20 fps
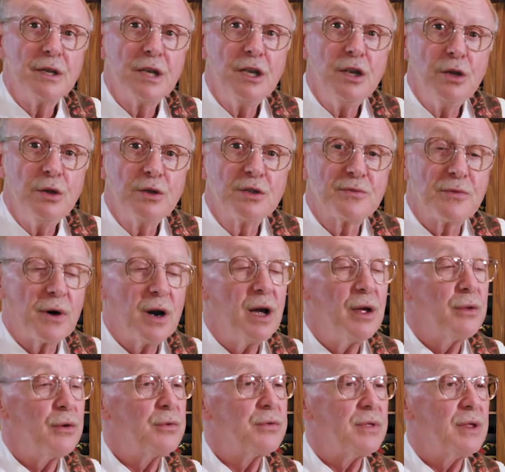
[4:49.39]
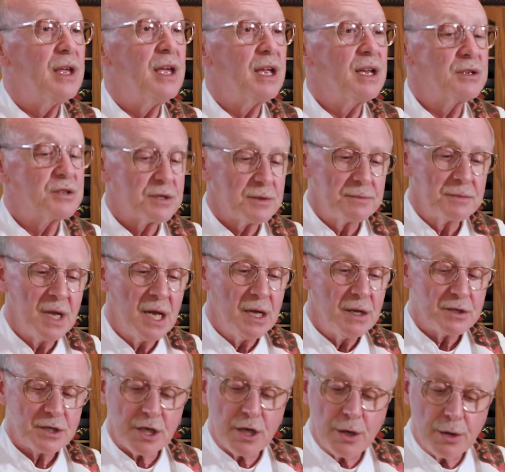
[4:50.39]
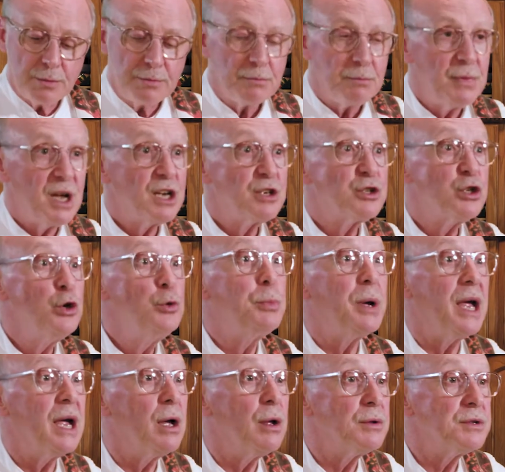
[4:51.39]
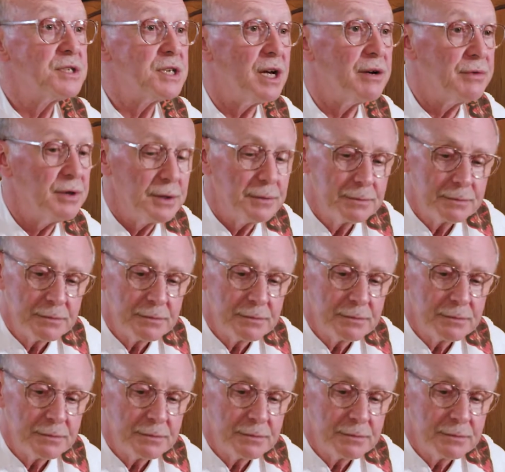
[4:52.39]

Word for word: to use for other things. So make two pounds of it.